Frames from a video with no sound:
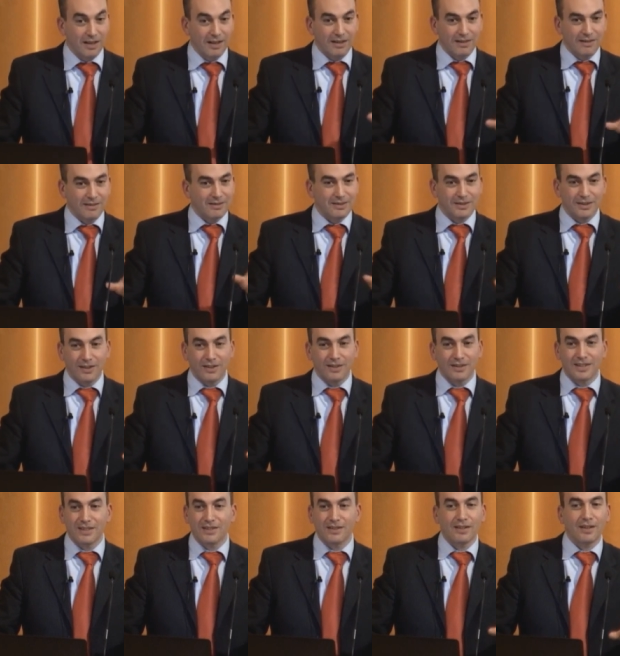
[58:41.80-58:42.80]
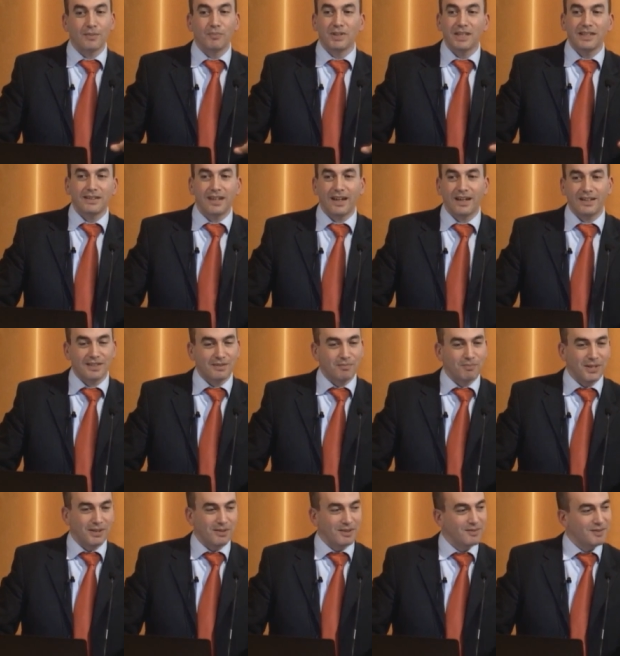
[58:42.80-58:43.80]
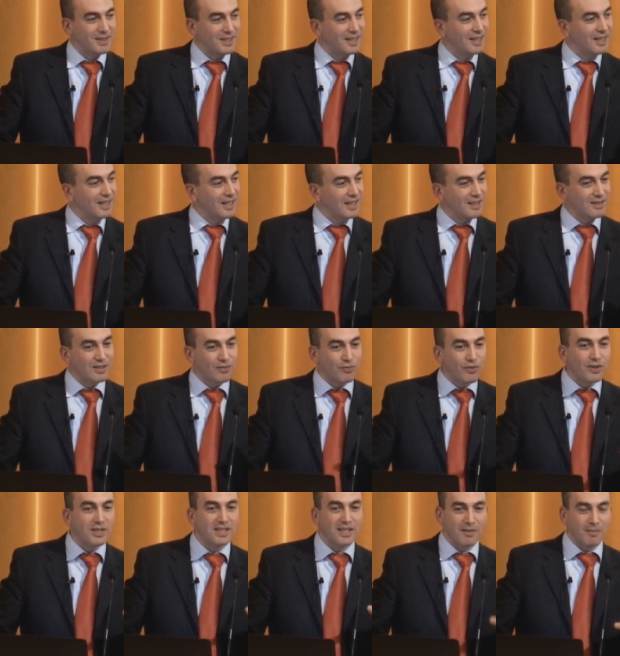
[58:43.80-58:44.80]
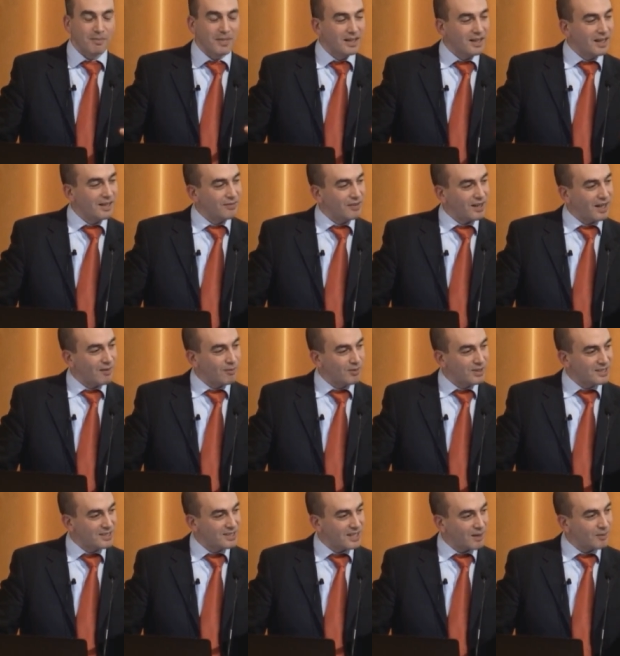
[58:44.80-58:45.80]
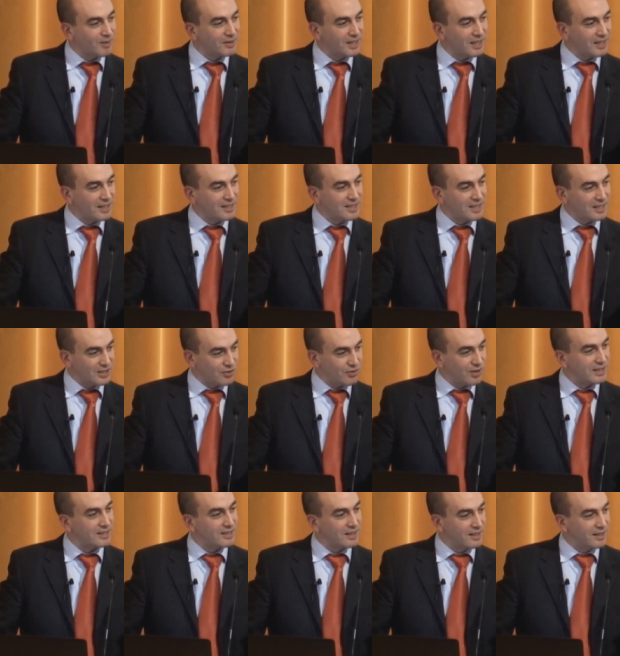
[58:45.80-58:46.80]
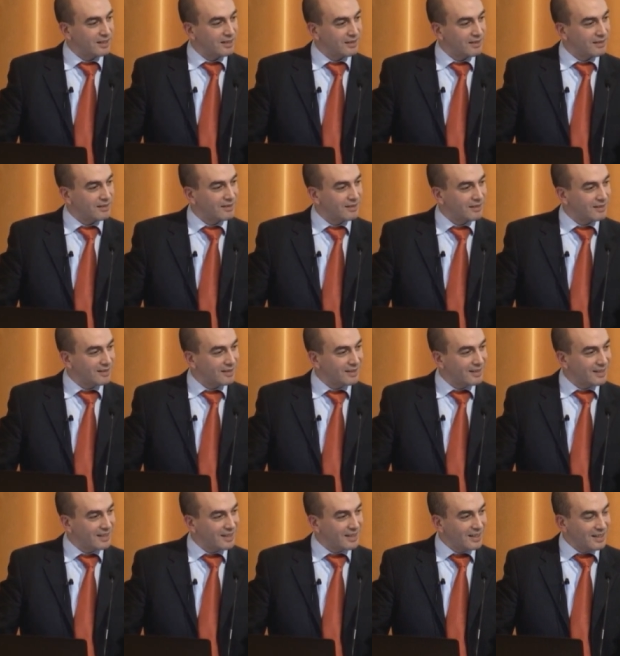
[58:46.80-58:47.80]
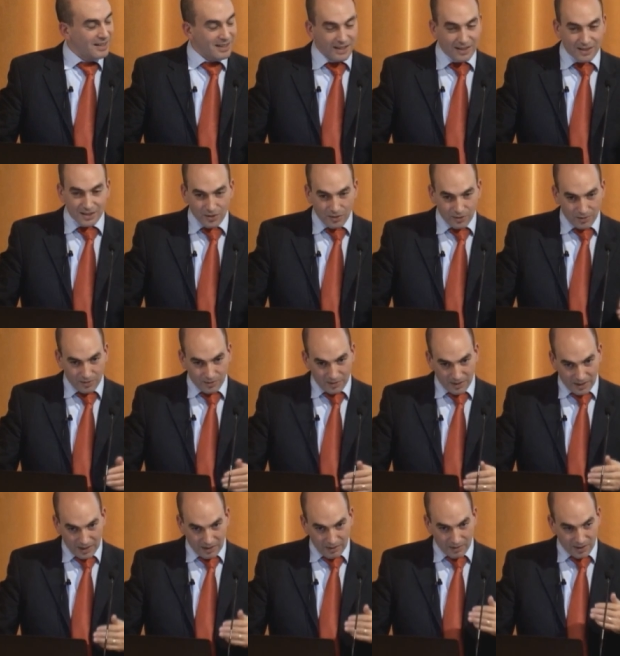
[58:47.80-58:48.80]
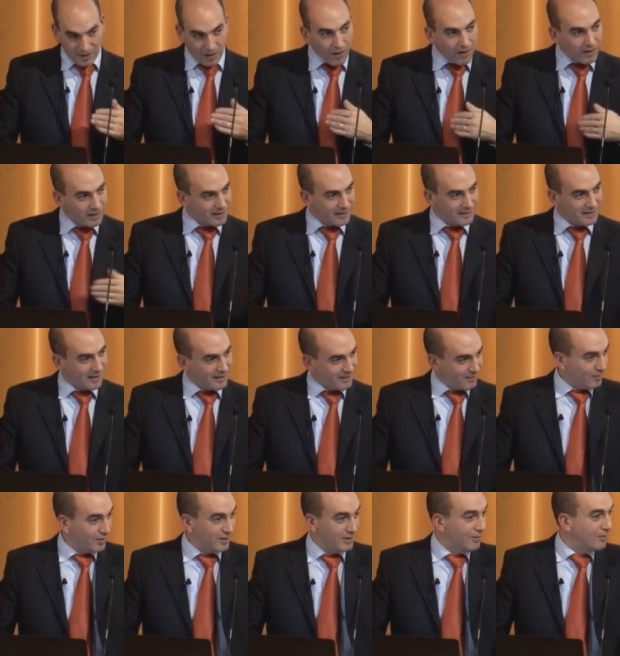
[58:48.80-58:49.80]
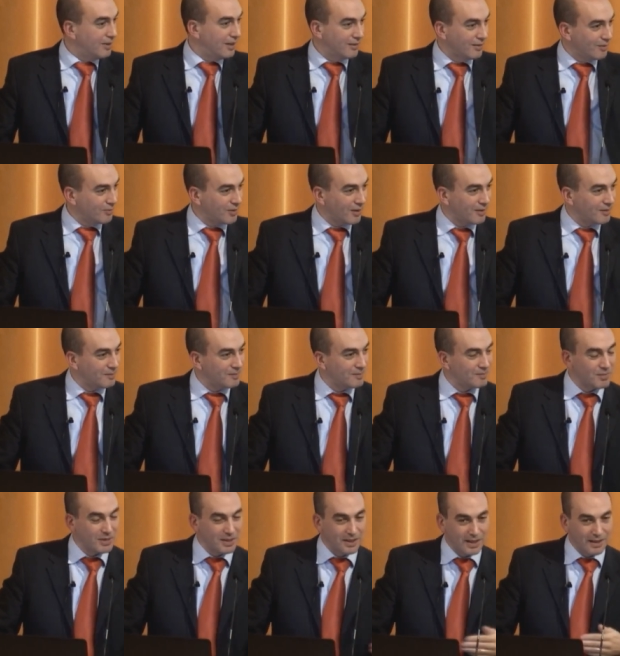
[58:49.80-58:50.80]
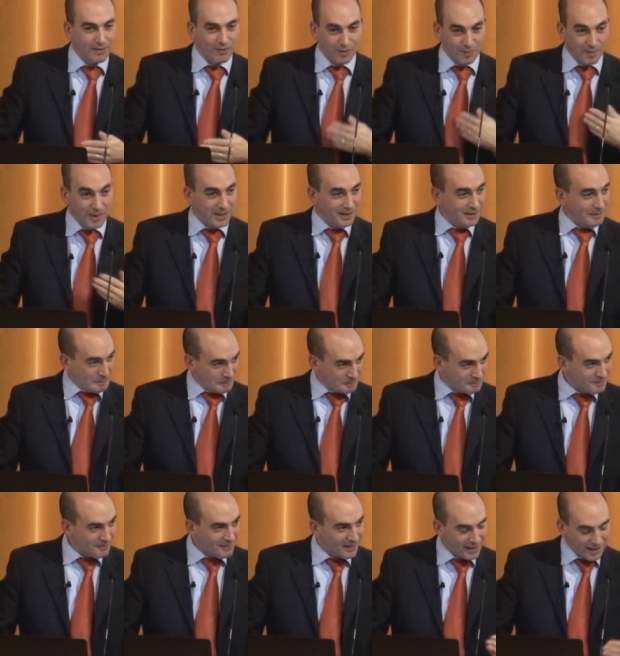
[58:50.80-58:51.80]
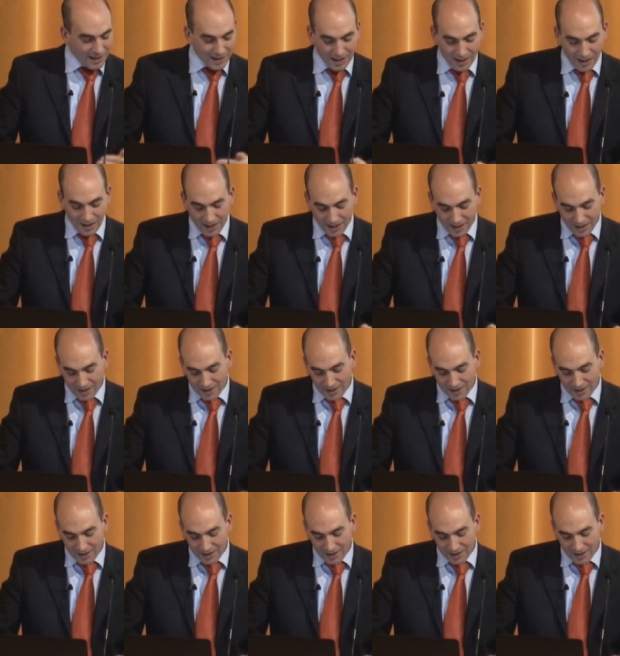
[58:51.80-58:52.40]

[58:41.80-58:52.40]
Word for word: sorry, this is a complete tangent, bear with me. It's the first time in my life I was simultaneously translated. So it was all in a time. Well, you had no problem, but uh, for me, uh,